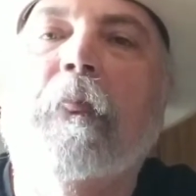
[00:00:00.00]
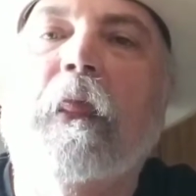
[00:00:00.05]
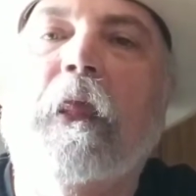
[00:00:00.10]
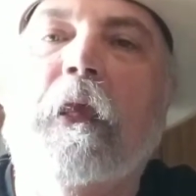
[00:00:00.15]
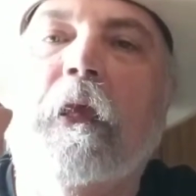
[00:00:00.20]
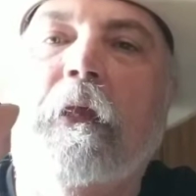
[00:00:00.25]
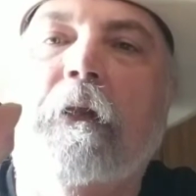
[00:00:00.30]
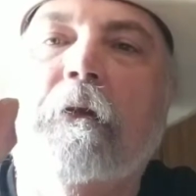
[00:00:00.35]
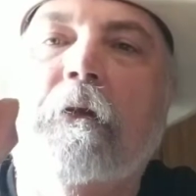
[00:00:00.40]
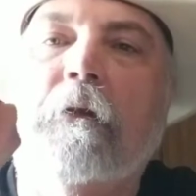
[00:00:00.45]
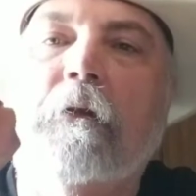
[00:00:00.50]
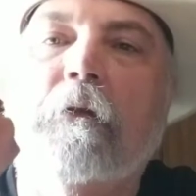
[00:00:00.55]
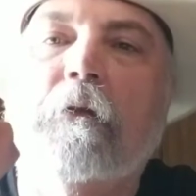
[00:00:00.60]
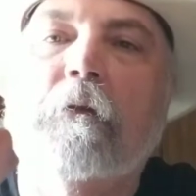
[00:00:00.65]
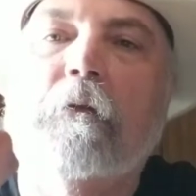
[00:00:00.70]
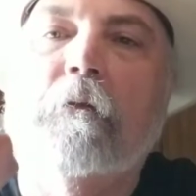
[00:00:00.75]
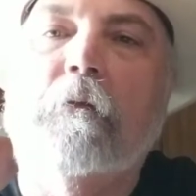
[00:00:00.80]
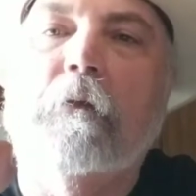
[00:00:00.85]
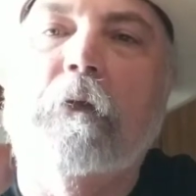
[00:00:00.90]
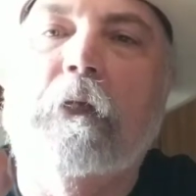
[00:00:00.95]
and
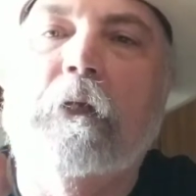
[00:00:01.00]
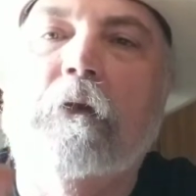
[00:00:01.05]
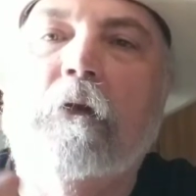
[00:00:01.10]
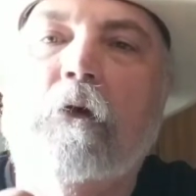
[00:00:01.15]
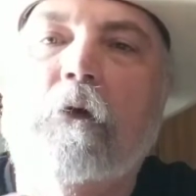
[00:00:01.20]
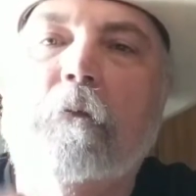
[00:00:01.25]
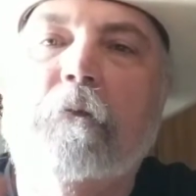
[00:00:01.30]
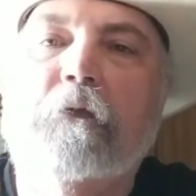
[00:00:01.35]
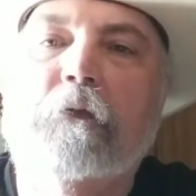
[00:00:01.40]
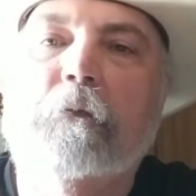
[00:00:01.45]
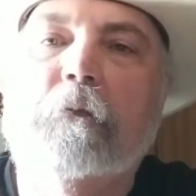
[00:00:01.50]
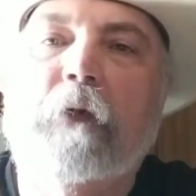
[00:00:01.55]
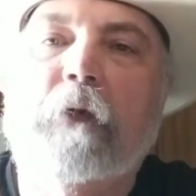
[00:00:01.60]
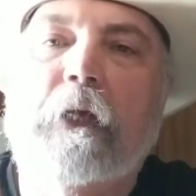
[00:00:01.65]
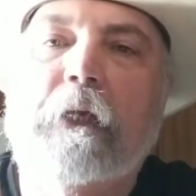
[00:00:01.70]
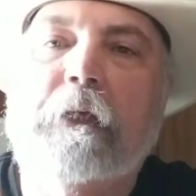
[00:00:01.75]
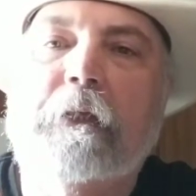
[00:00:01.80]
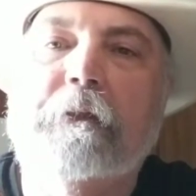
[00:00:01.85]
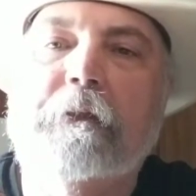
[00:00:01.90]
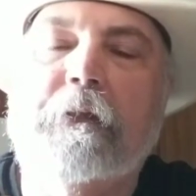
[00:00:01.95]
in hopes of
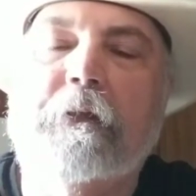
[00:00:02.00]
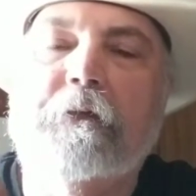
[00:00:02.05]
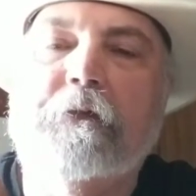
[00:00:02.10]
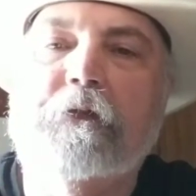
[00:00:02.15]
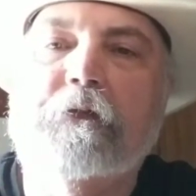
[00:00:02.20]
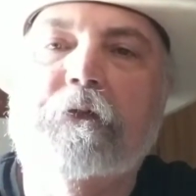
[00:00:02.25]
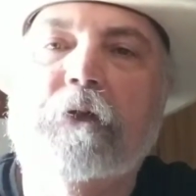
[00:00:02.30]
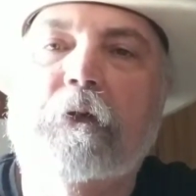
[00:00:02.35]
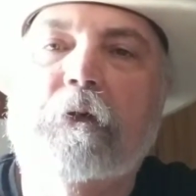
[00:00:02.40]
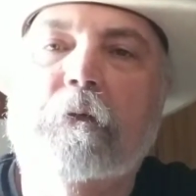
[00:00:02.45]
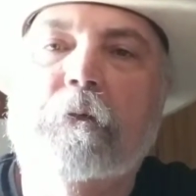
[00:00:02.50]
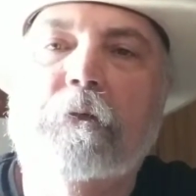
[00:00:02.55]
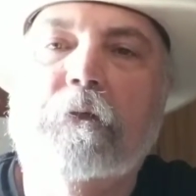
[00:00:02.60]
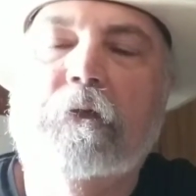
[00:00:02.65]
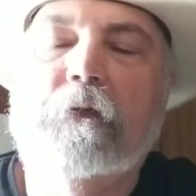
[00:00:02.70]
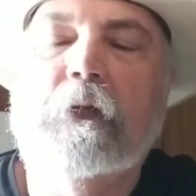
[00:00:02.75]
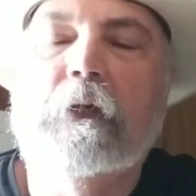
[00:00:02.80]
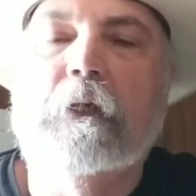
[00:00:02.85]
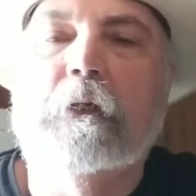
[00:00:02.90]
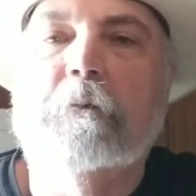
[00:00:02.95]
breaking these stones
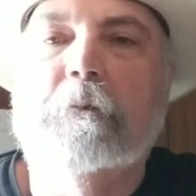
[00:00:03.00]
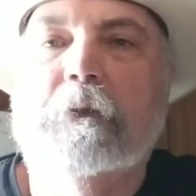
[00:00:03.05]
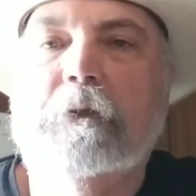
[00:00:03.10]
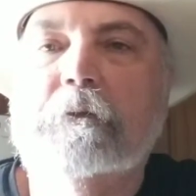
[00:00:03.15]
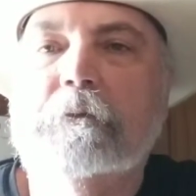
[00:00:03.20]
up,